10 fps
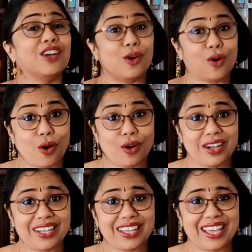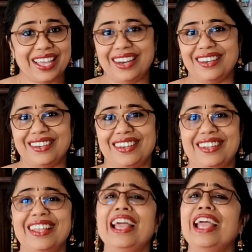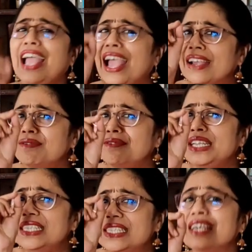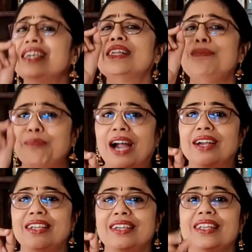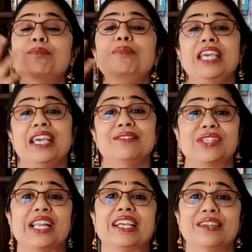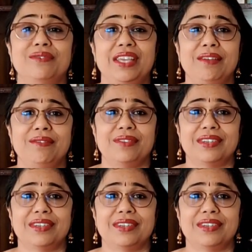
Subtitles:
Wrong again. Every single particle behaves like a wave.